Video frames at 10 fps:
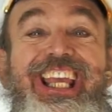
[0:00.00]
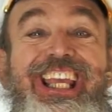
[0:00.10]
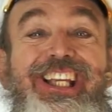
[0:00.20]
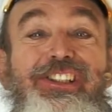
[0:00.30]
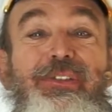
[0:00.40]

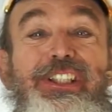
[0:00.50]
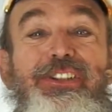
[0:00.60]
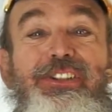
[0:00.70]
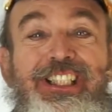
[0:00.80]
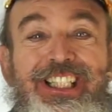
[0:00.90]
Here's what
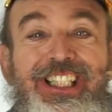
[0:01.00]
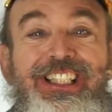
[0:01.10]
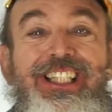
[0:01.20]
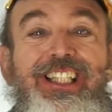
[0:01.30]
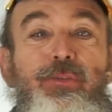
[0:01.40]
you'll
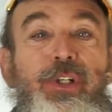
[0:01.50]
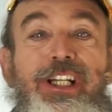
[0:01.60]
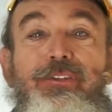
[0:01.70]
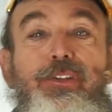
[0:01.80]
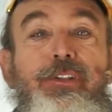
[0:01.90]
need in
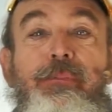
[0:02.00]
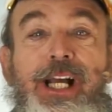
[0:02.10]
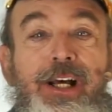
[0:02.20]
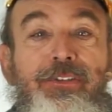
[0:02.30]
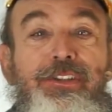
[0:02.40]
whatever
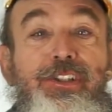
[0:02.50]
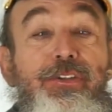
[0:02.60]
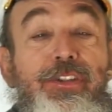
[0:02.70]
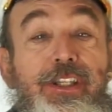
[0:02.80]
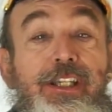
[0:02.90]
amount
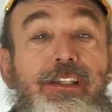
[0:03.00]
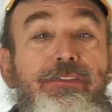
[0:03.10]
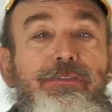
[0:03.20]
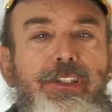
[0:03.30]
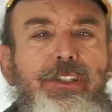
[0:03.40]
you think
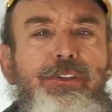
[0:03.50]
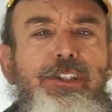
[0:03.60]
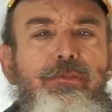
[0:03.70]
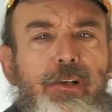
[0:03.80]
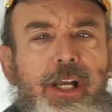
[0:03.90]

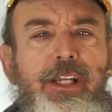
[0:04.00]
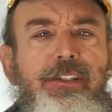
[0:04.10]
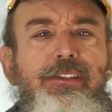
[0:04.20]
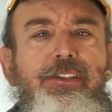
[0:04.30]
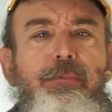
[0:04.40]
feels
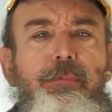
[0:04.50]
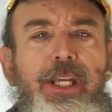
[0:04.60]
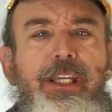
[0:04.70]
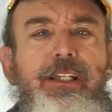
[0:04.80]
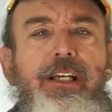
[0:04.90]
right to
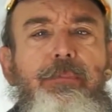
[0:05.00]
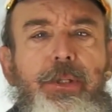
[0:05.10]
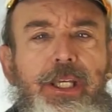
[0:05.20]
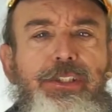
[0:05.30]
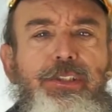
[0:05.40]
bake a
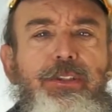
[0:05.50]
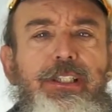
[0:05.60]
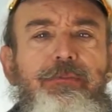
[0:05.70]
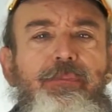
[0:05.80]
pastry.